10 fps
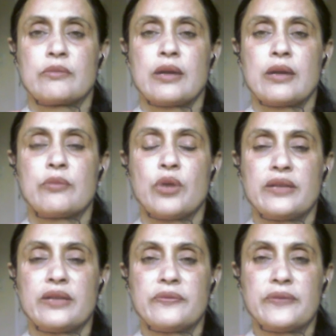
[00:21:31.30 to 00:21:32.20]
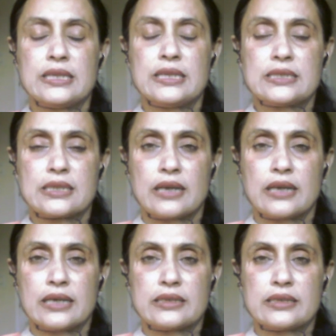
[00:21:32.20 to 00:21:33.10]
My body feels the
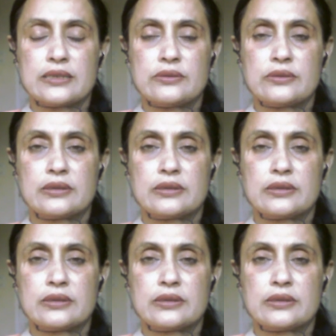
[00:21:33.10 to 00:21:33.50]
gratitude,